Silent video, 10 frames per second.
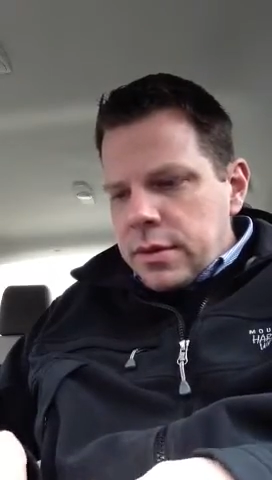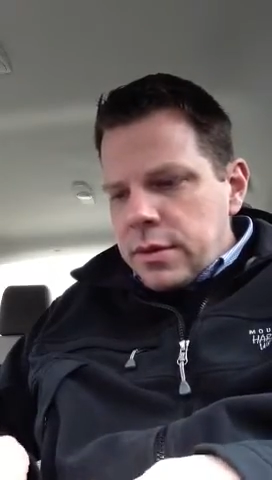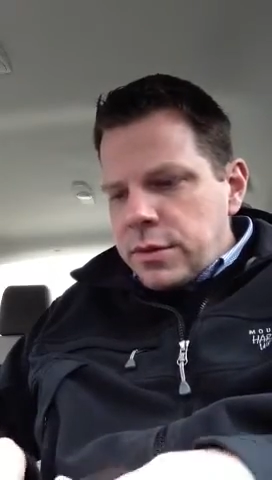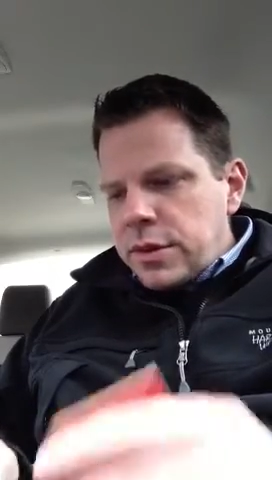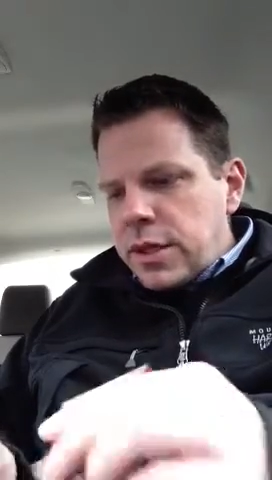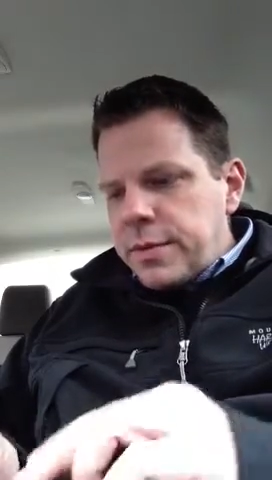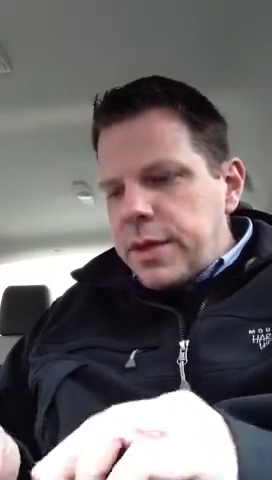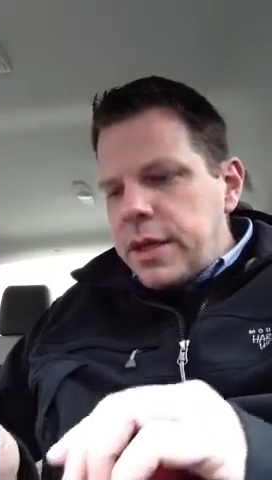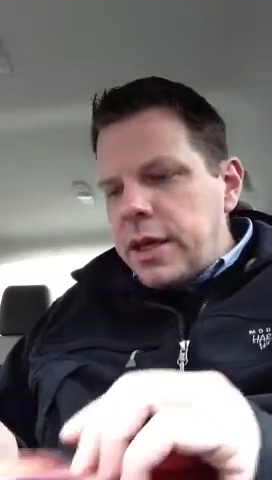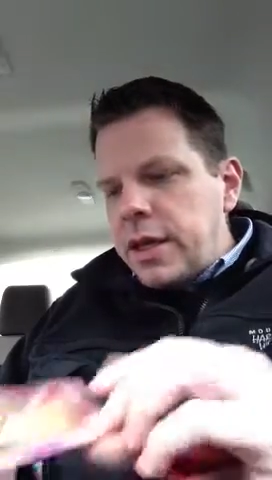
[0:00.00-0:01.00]
Don't stop
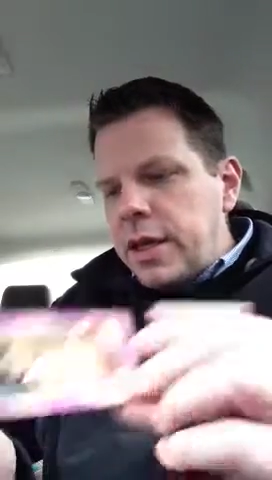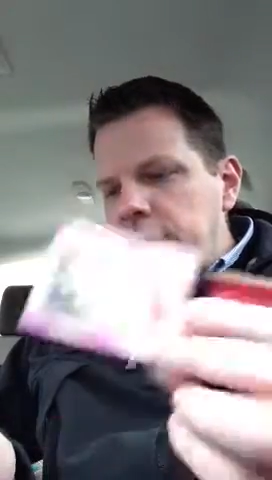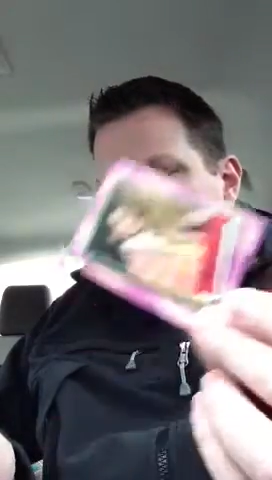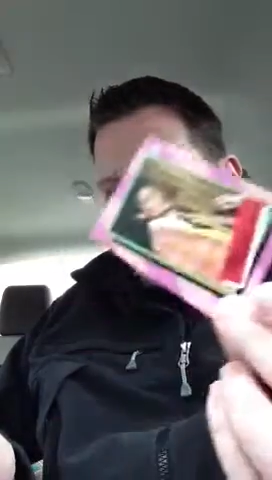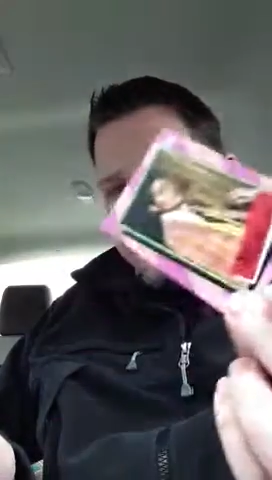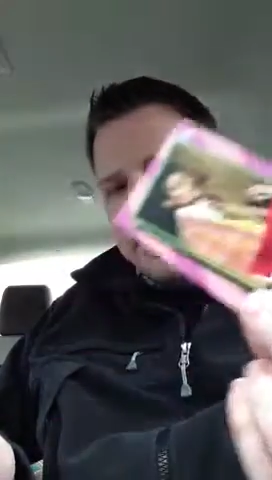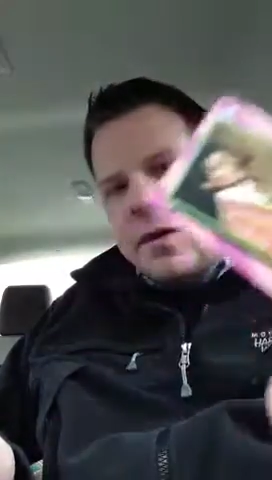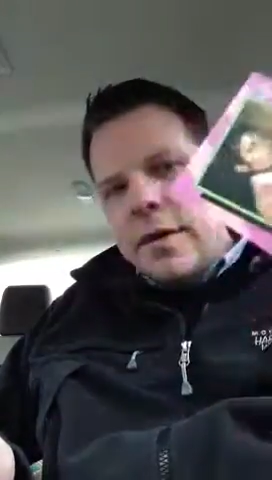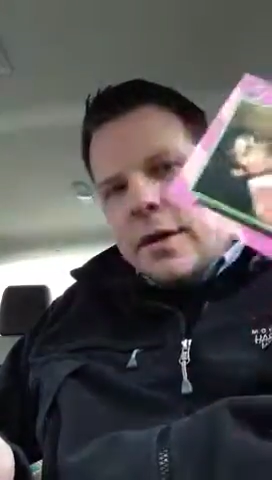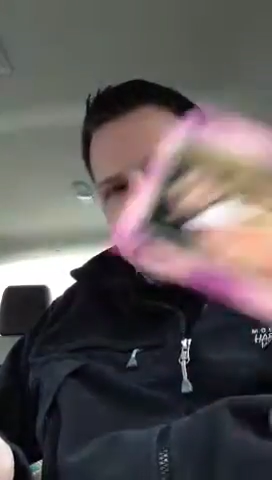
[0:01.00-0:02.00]
till you get enough.
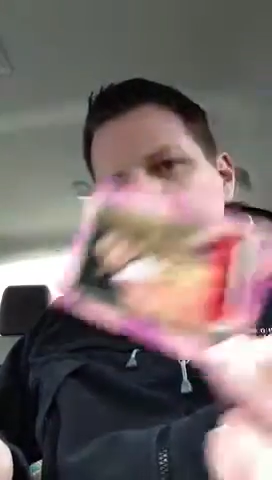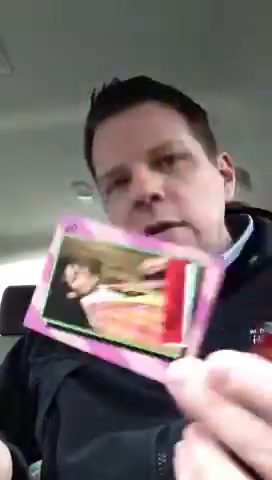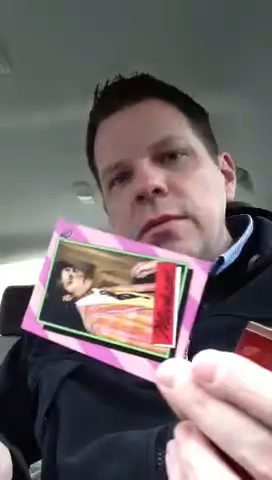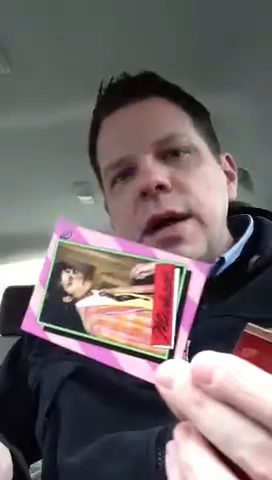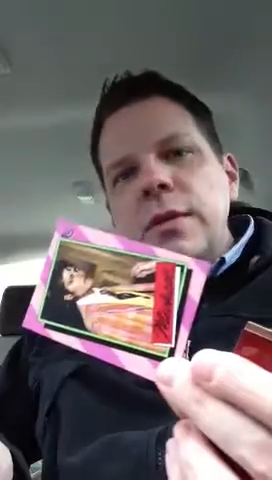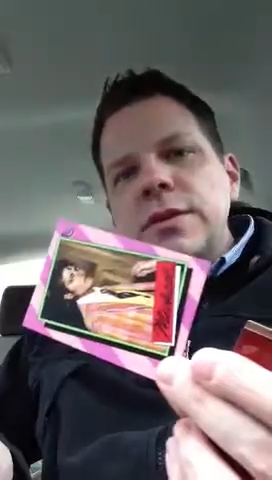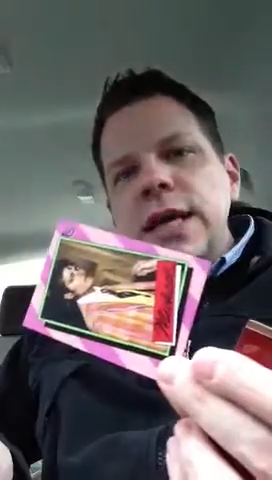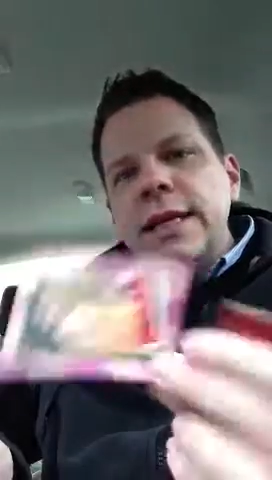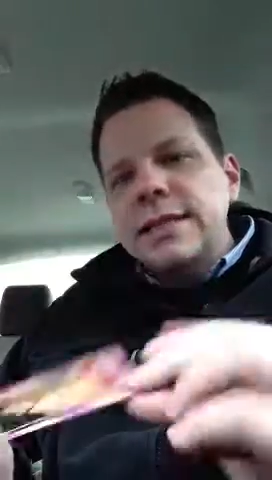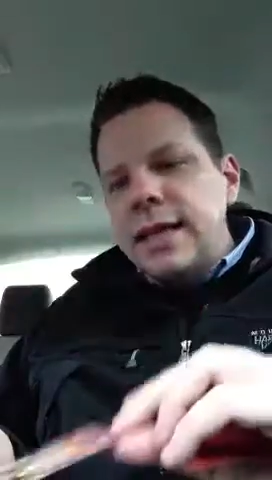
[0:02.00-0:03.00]
Got a little Michael
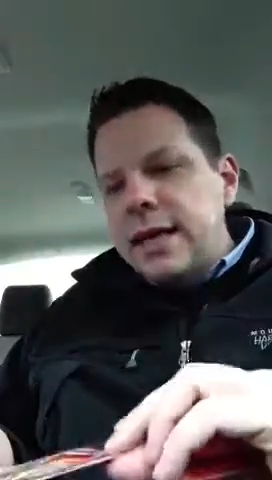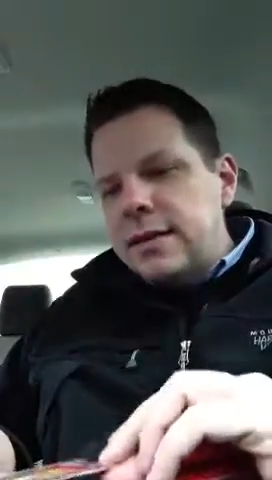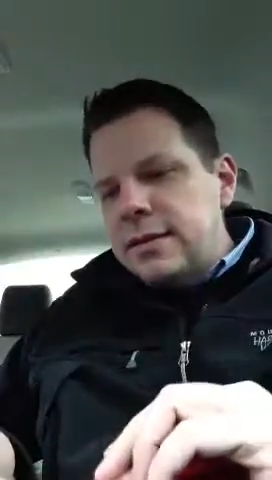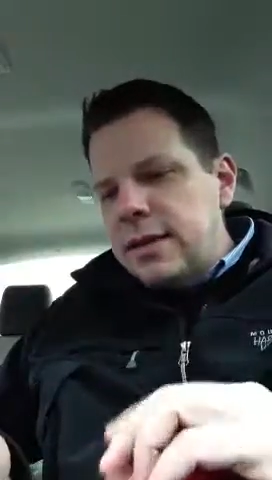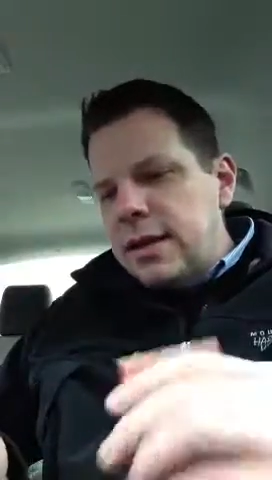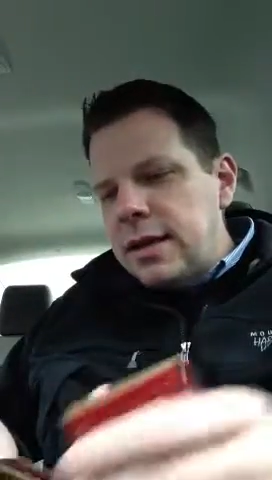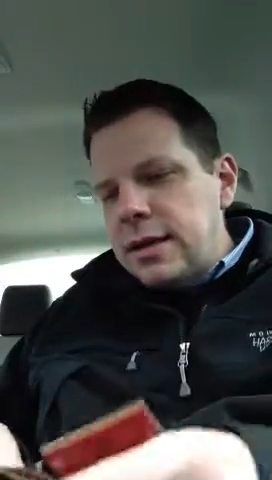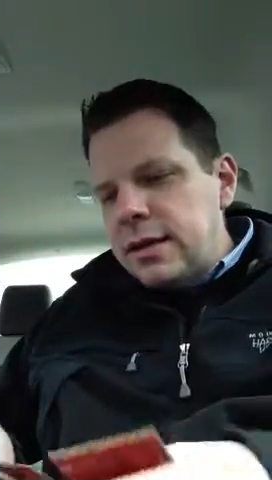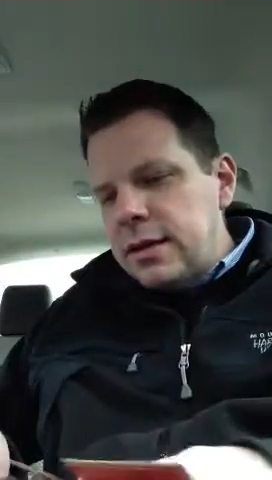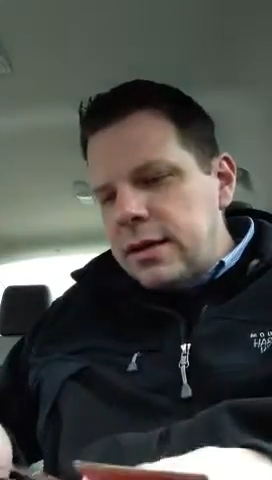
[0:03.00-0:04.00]
Jackson action
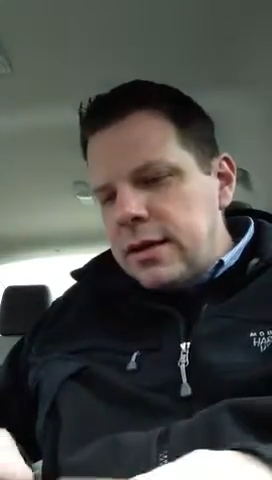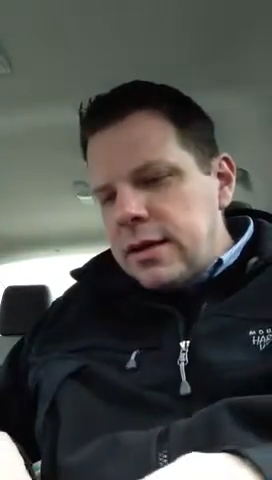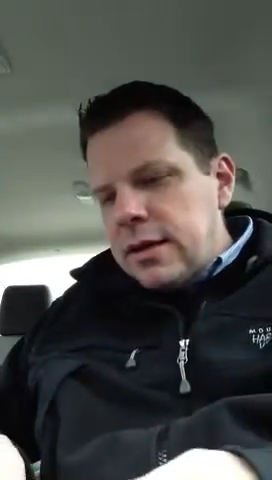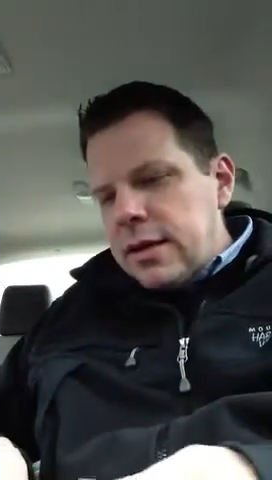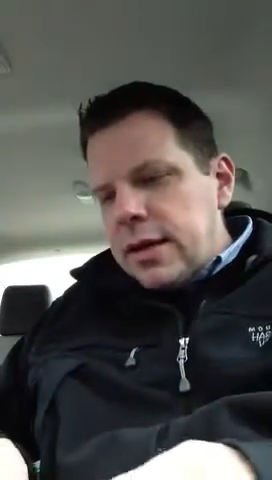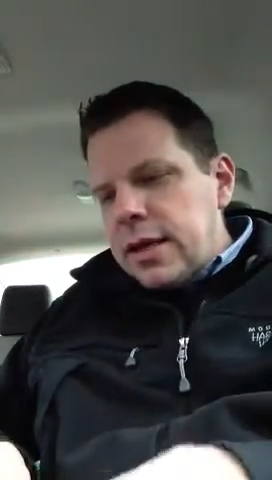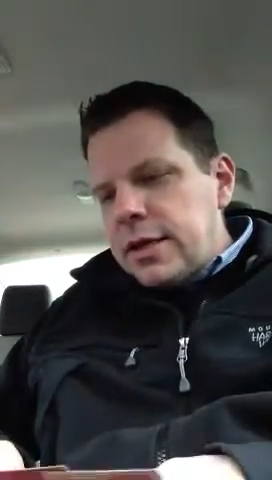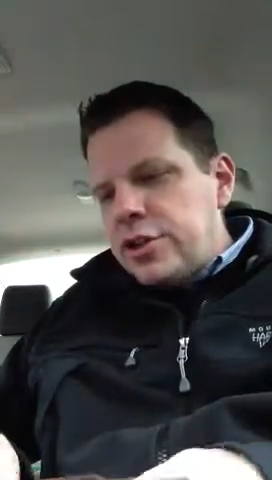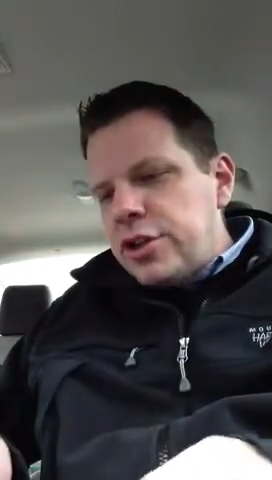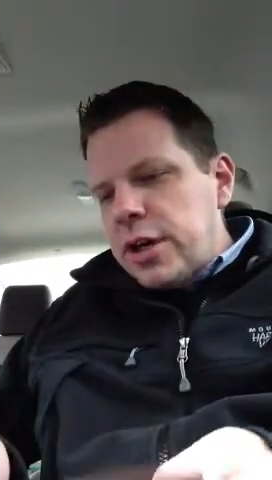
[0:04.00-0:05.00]
there. Got
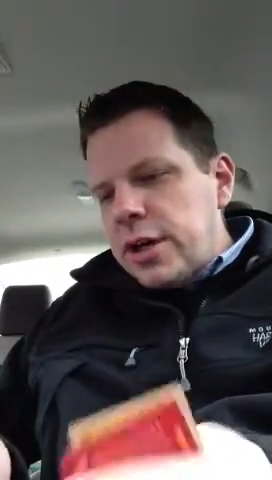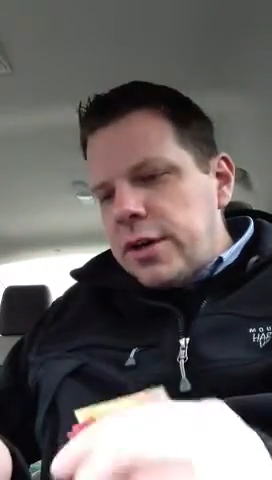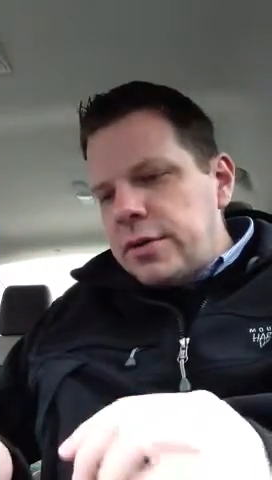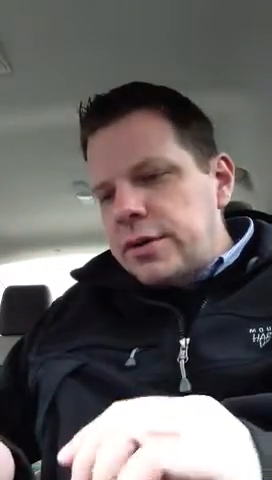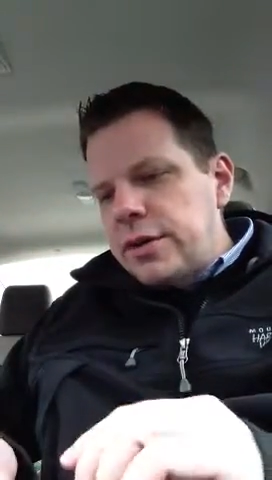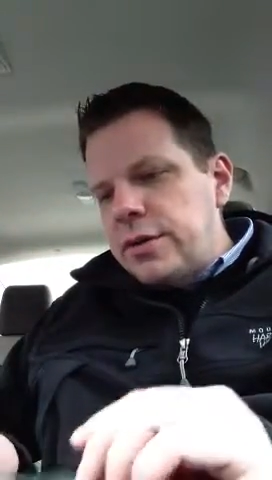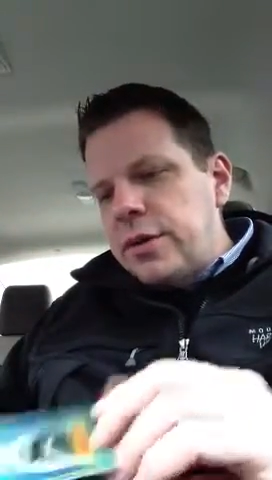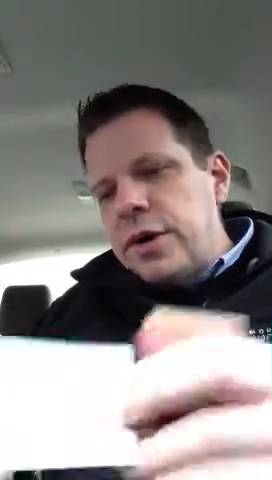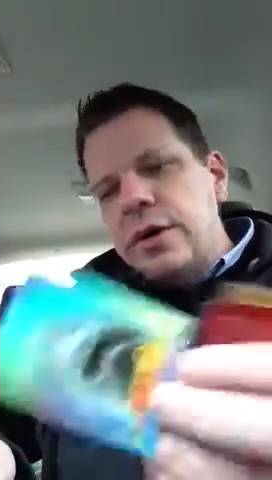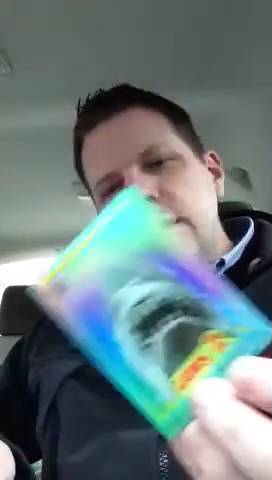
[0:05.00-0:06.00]
a Jaws
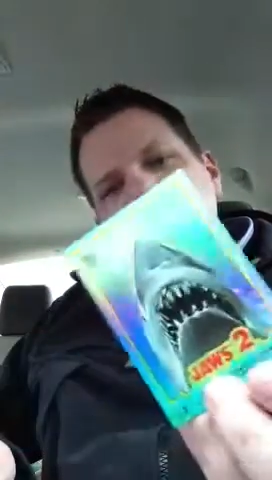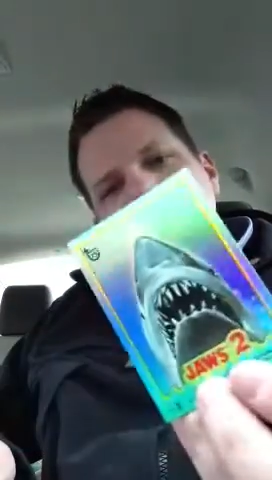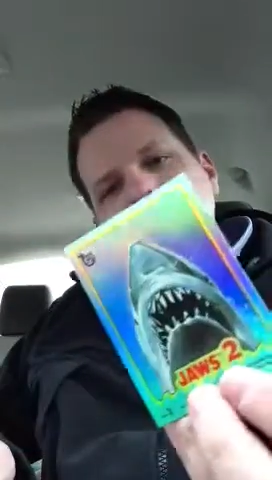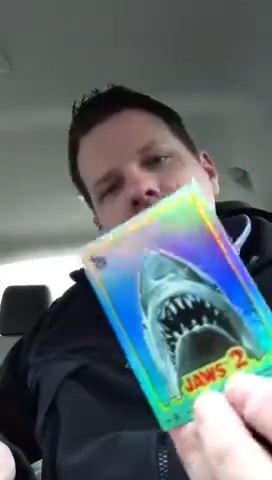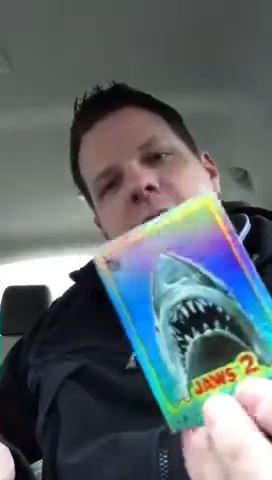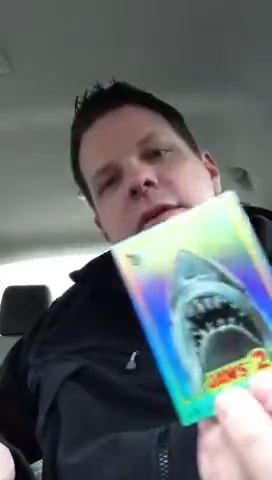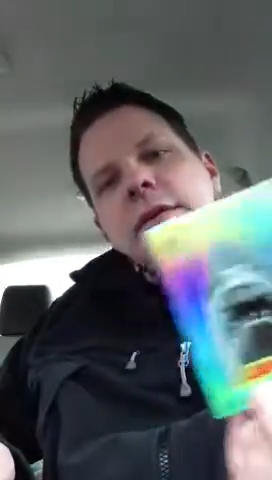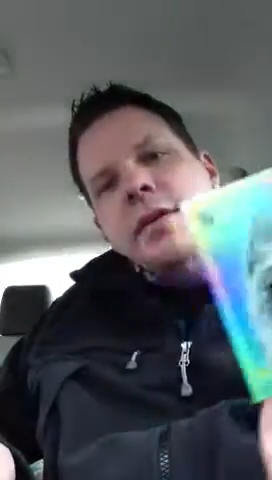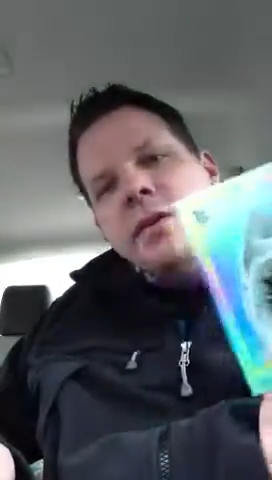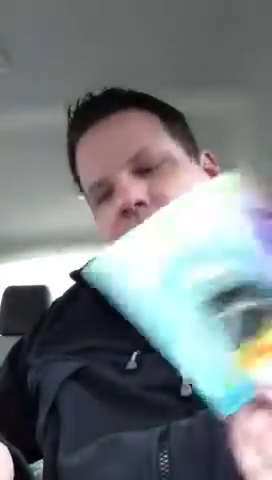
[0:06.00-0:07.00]
2 header card
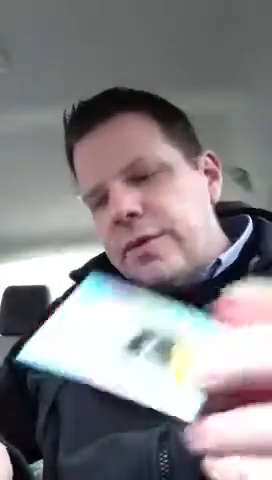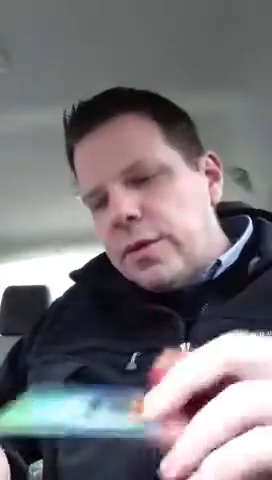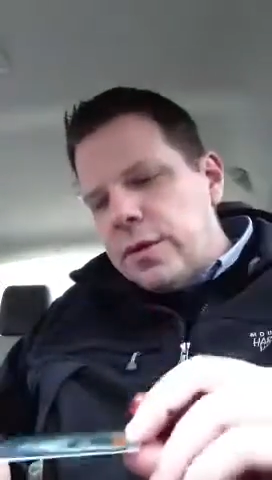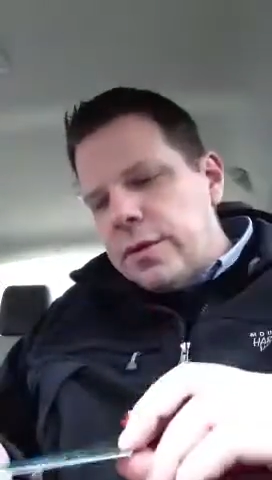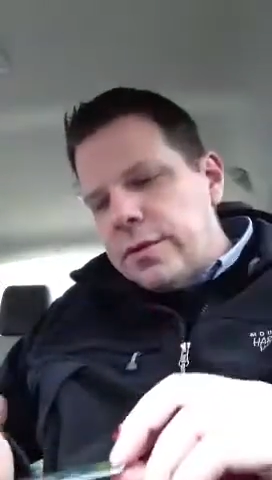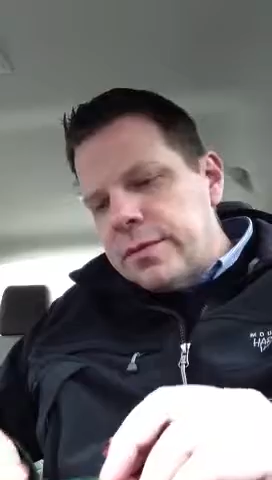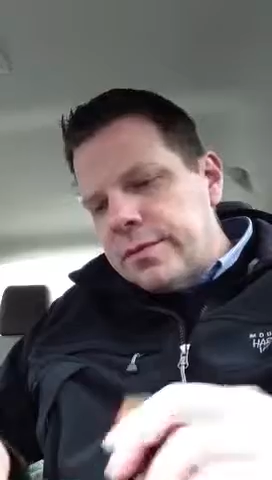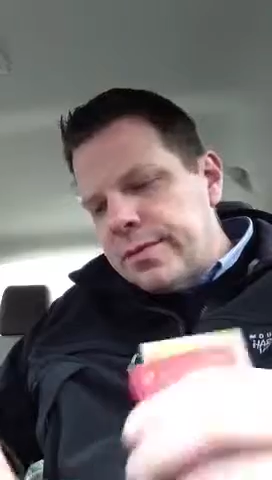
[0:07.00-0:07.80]
in the foil.